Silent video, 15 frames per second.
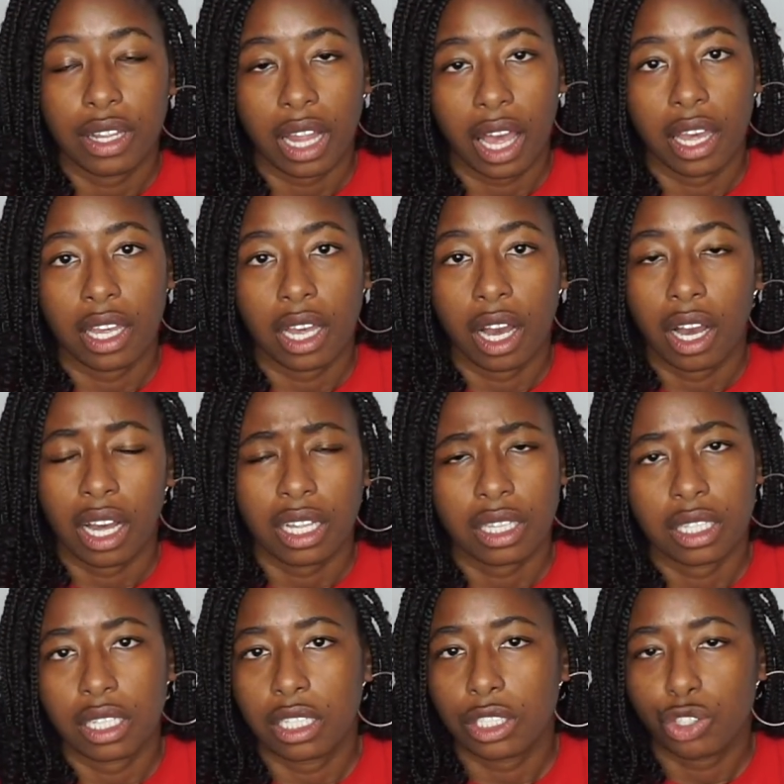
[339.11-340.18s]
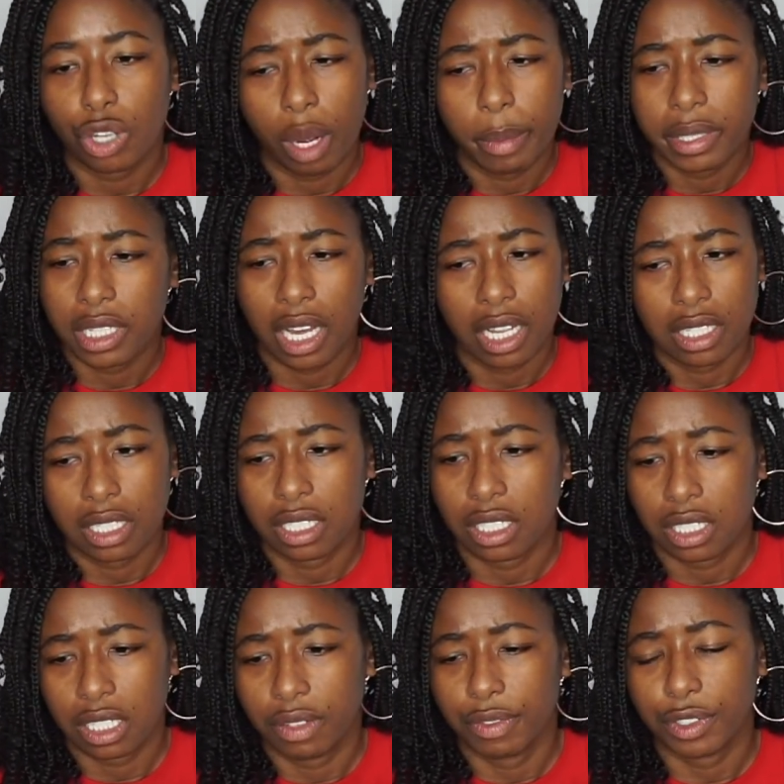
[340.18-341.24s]
Like, y'all, it's traumatizing
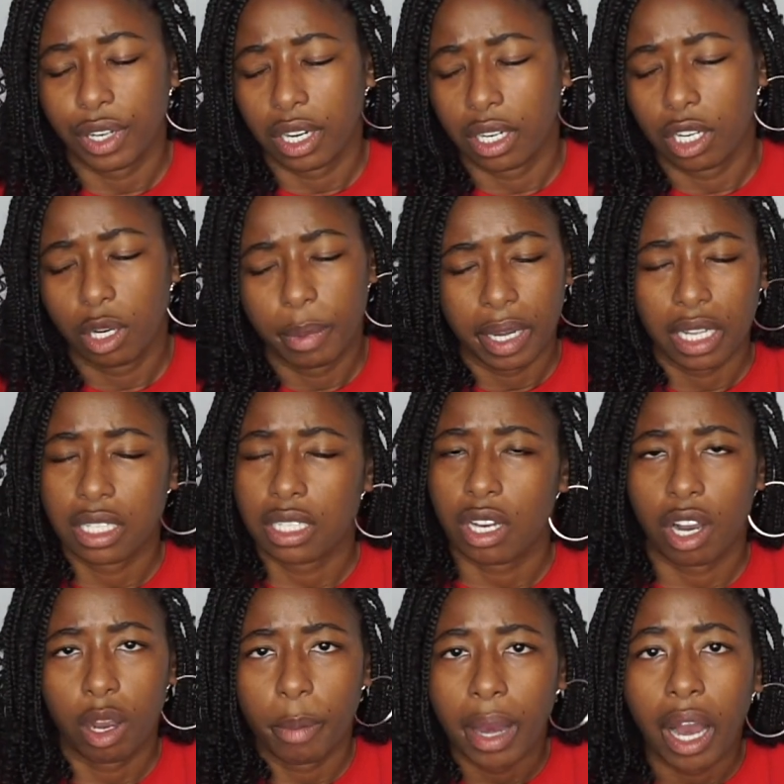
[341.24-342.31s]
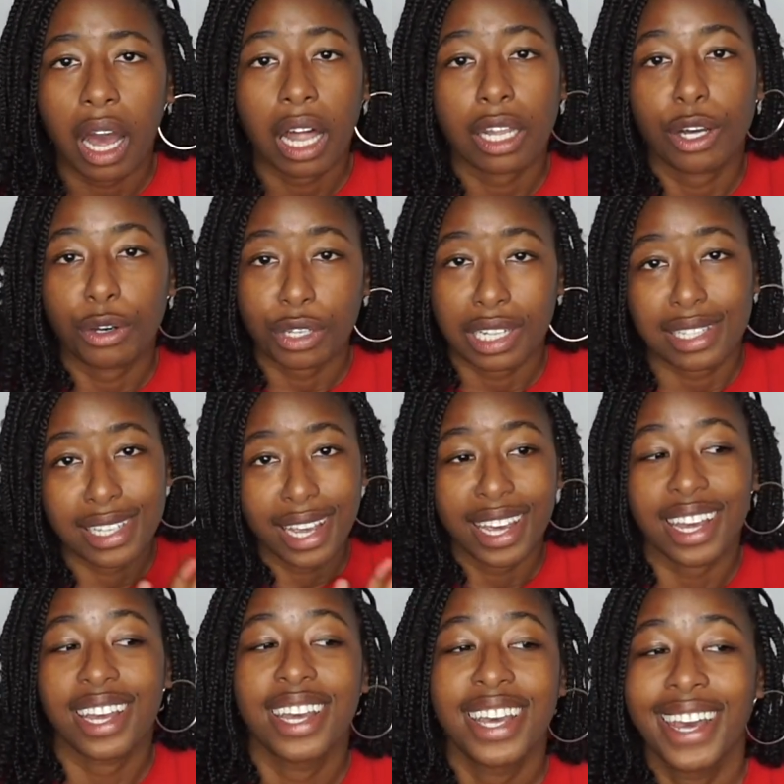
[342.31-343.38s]
just even trying to go back and talk about how long they
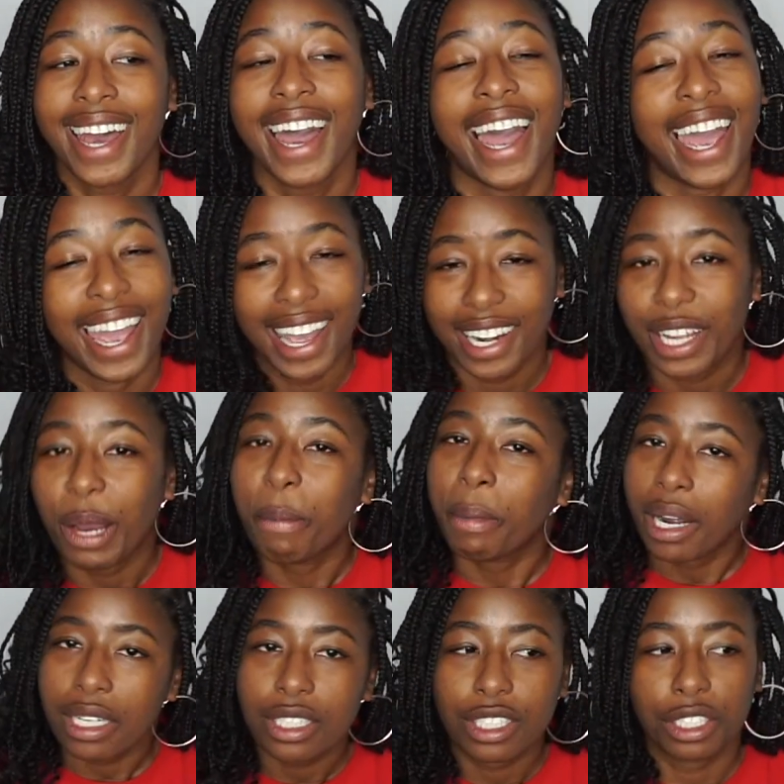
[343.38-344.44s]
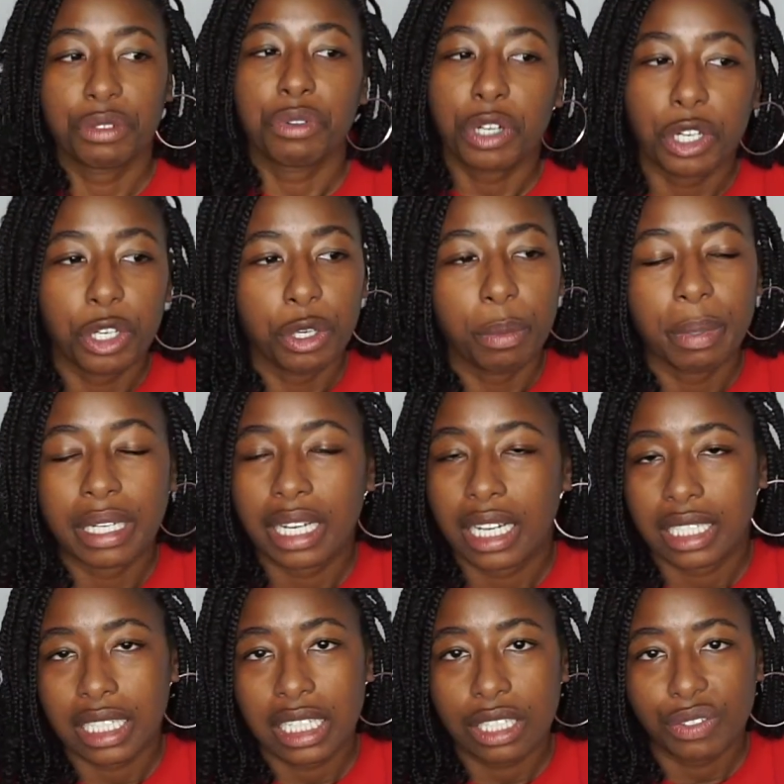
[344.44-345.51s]
take at the emergency room because
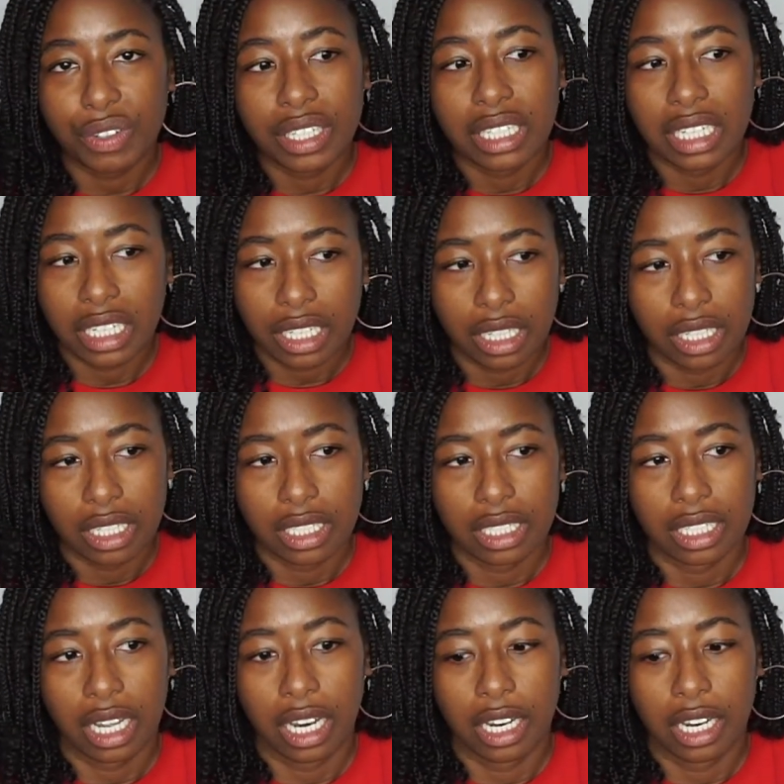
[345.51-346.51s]
it's ridiculous.